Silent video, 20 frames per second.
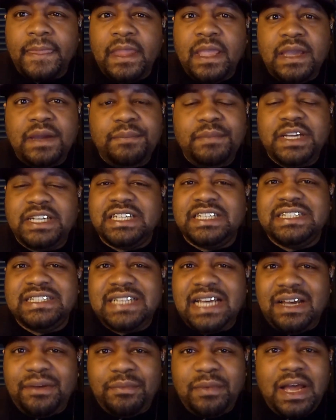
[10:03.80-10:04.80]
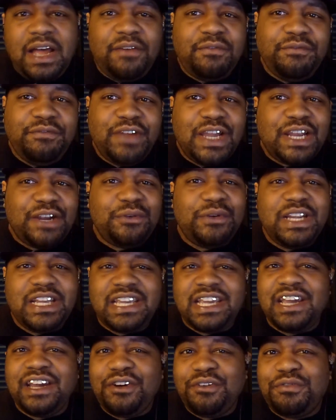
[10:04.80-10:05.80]
because I'm very
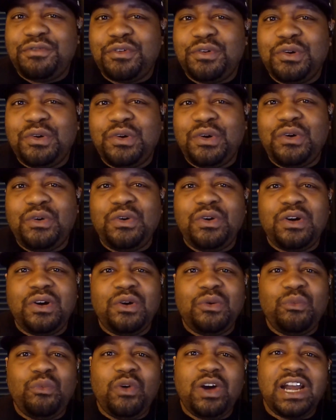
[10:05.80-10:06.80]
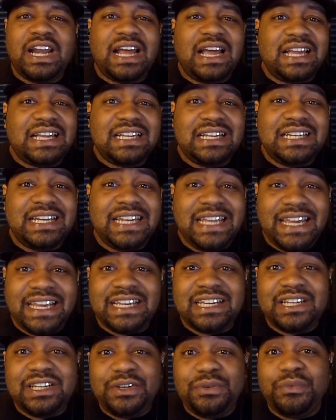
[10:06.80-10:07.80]
careful on what I click
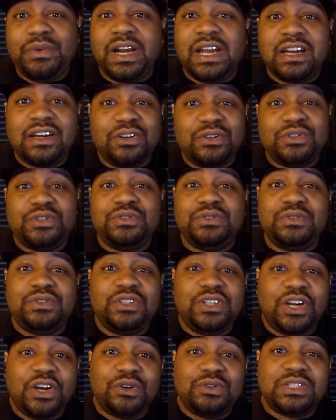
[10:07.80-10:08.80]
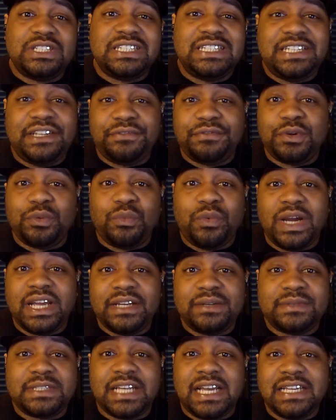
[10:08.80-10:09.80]
when I go to different
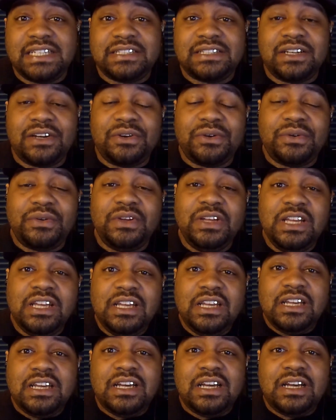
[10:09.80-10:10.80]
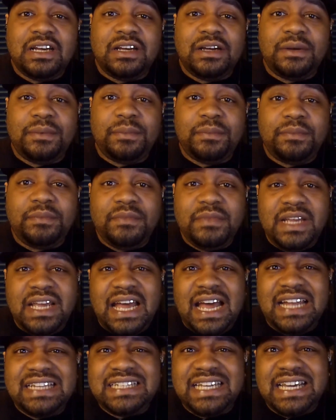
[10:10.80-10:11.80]
websites. So
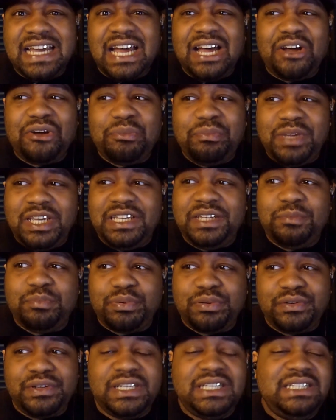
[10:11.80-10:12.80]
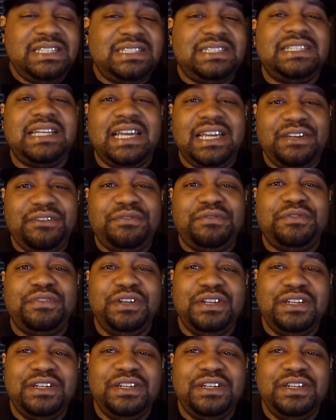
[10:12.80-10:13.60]
I think I'll be pretty safe.